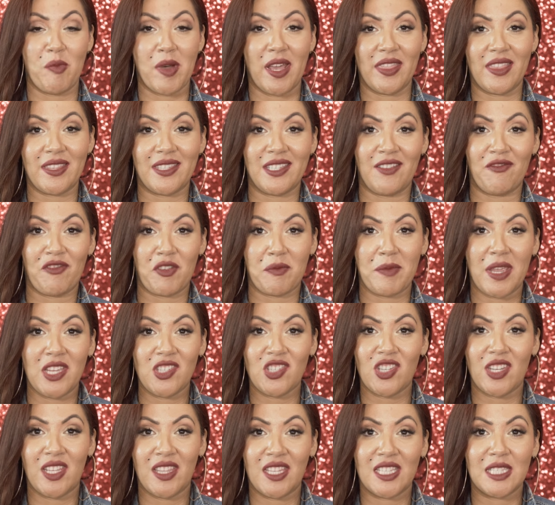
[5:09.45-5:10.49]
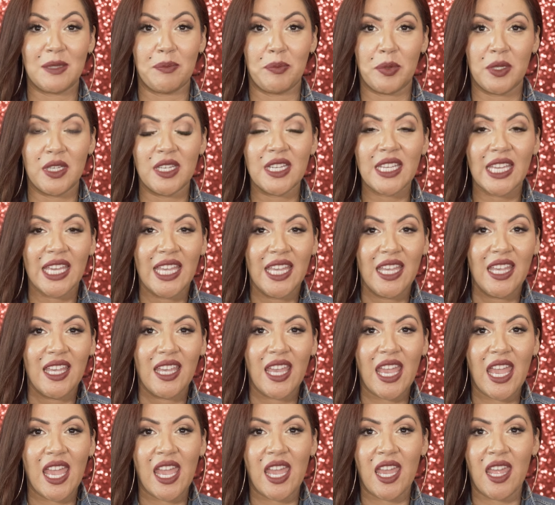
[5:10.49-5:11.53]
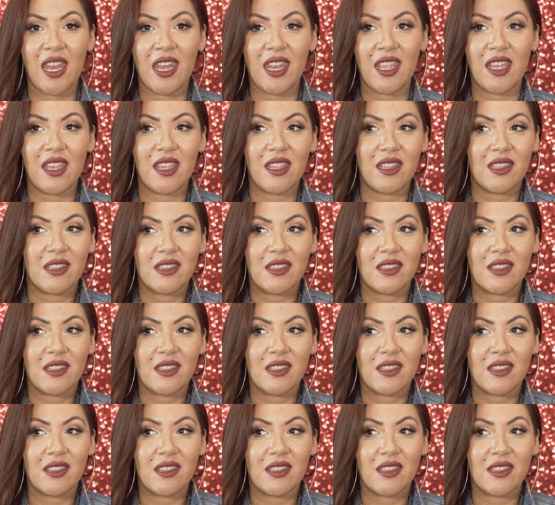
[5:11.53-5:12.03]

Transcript: about this information in this book and